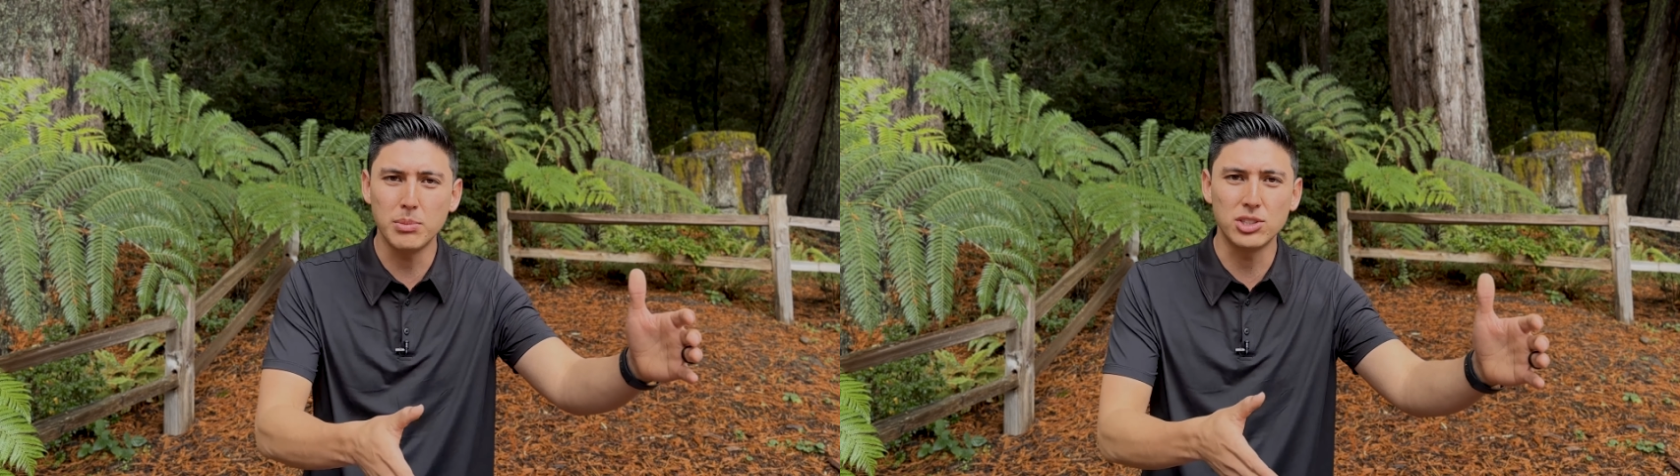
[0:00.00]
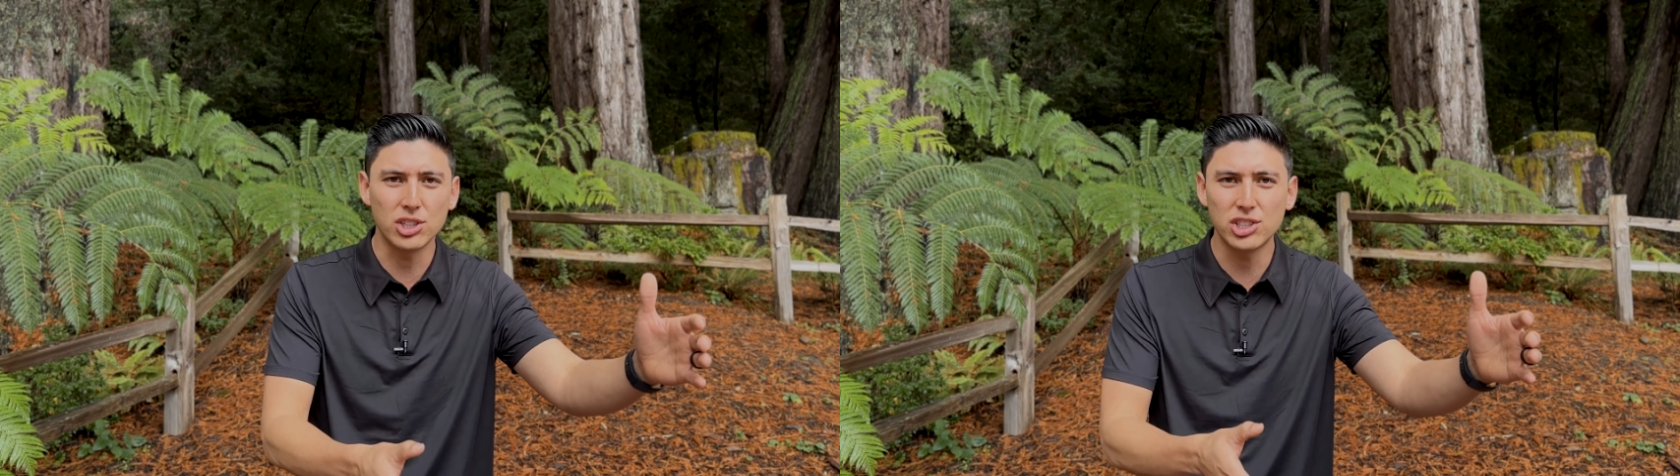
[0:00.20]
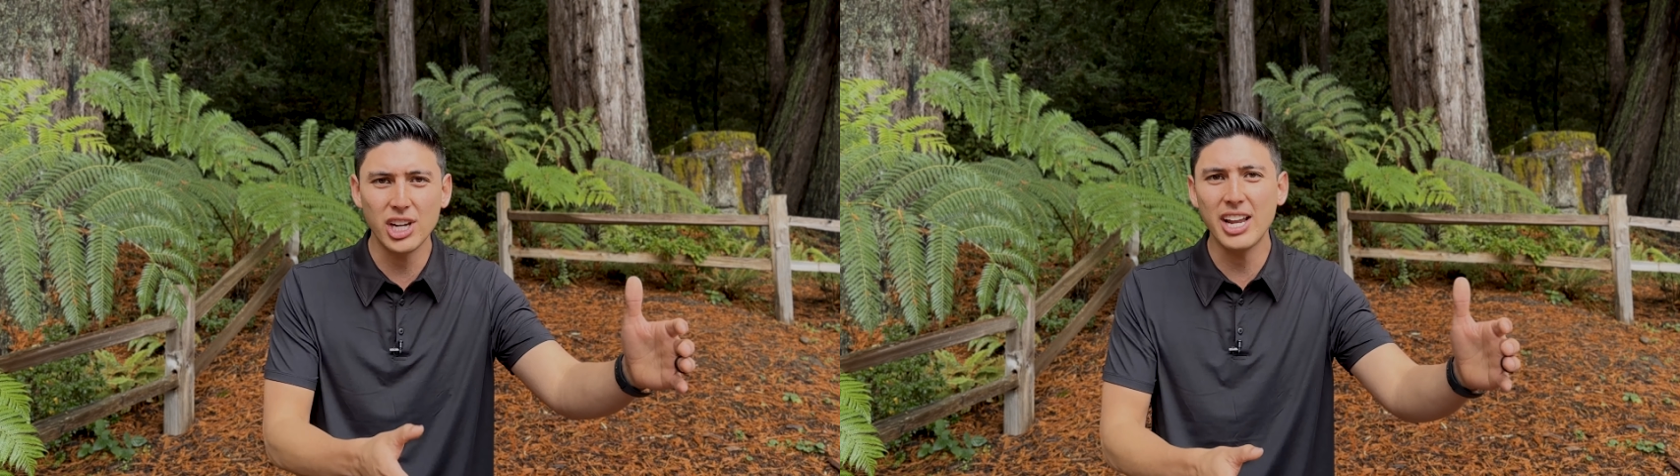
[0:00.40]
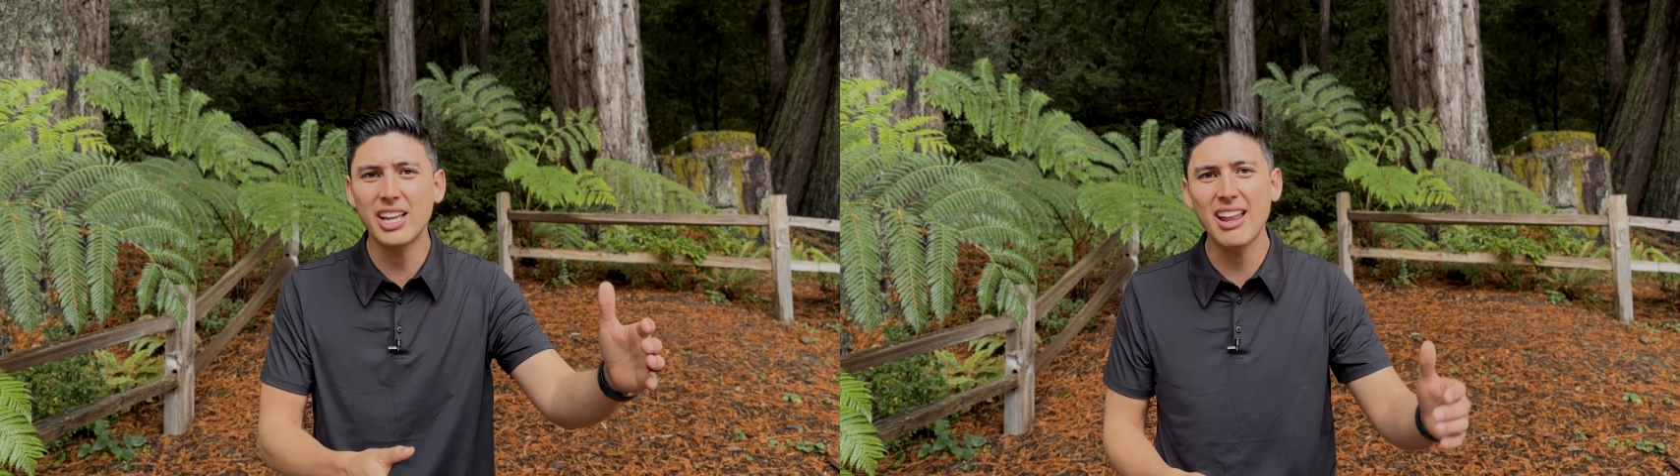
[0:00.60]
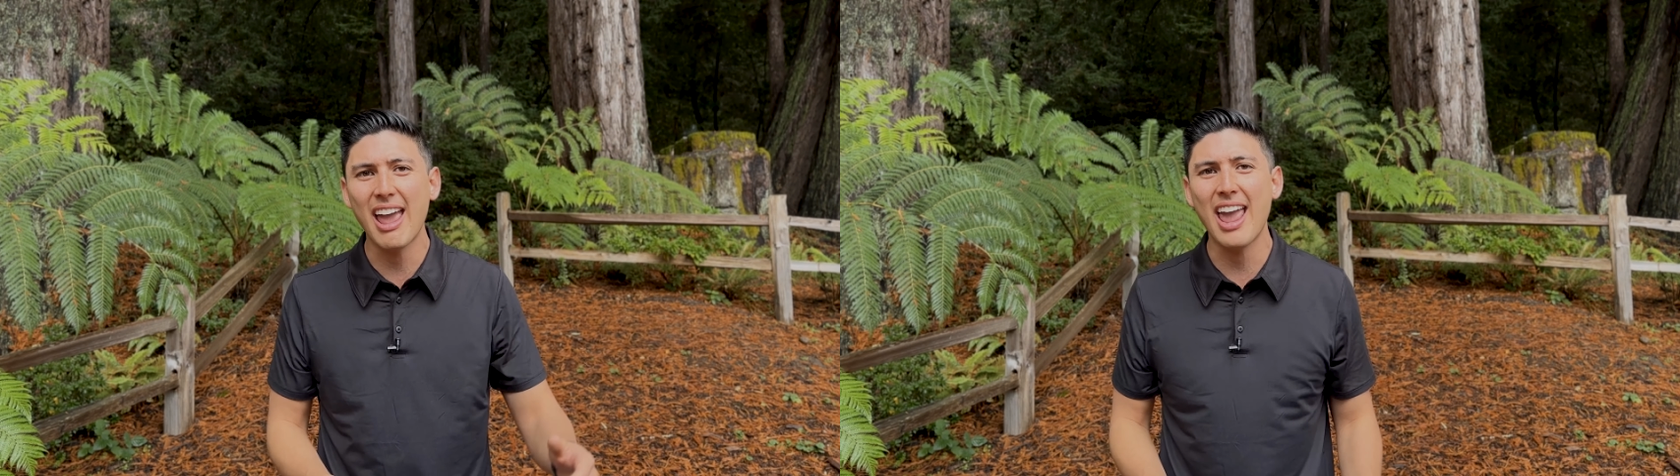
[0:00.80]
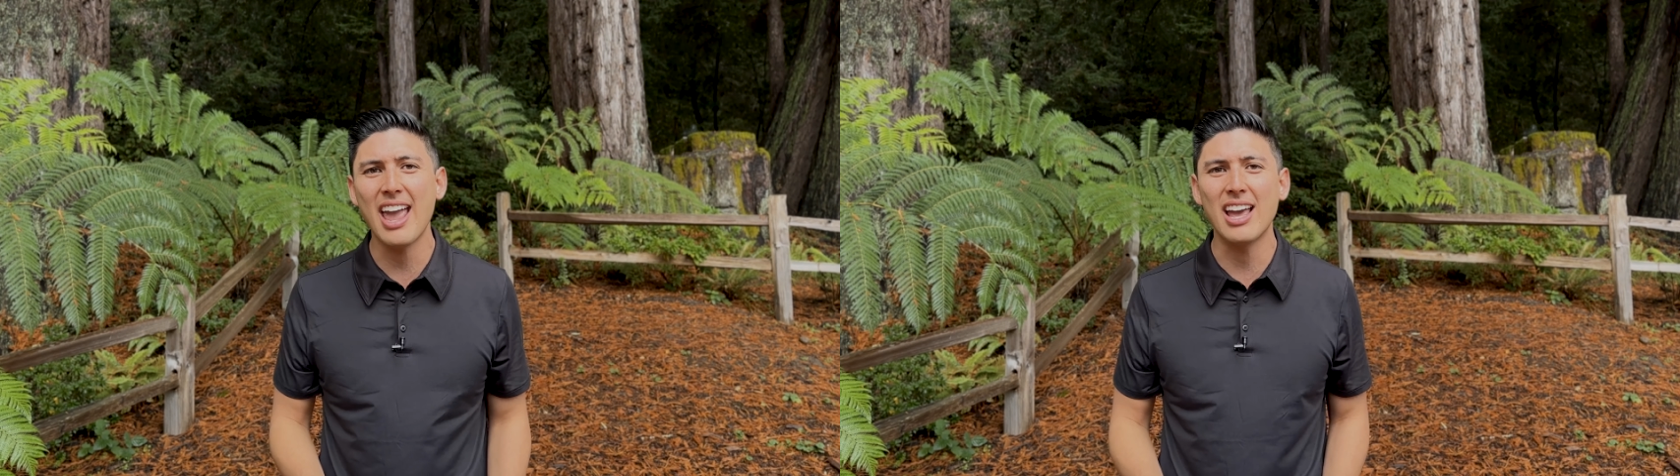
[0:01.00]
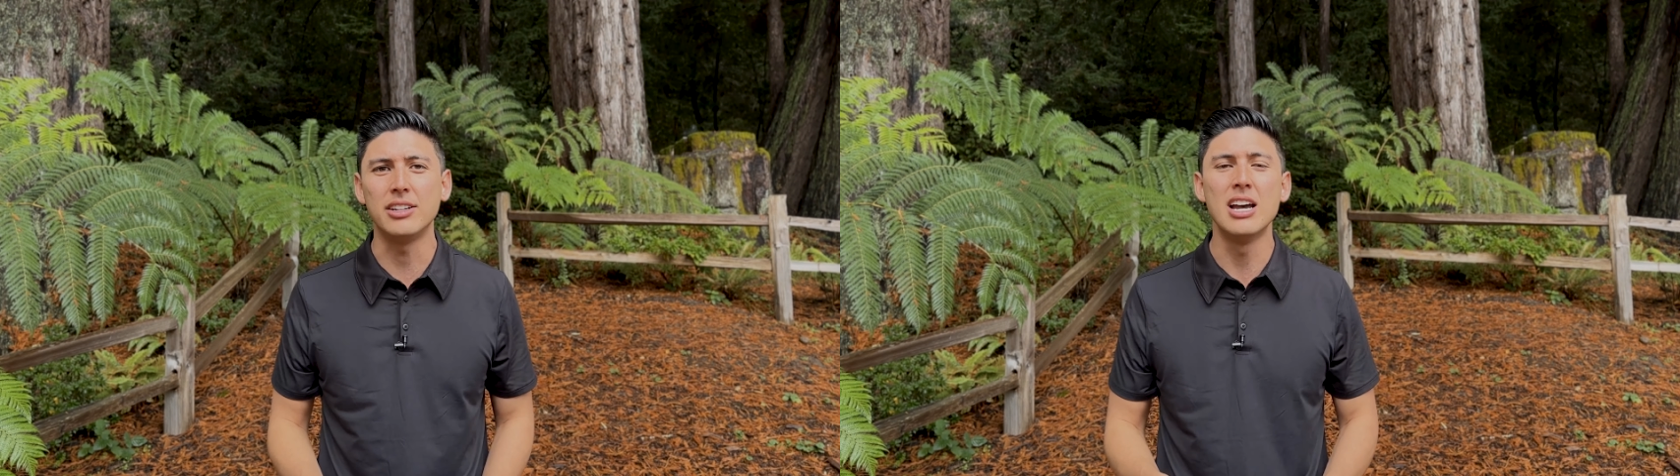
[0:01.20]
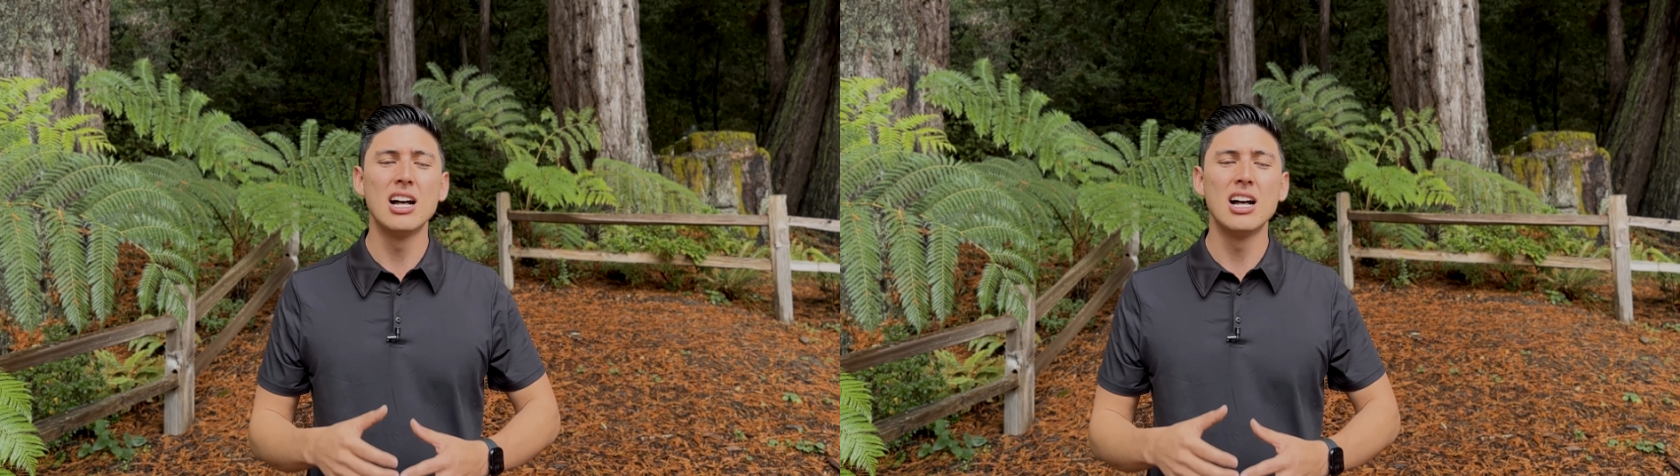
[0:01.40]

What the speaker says: as you're shaking a hand.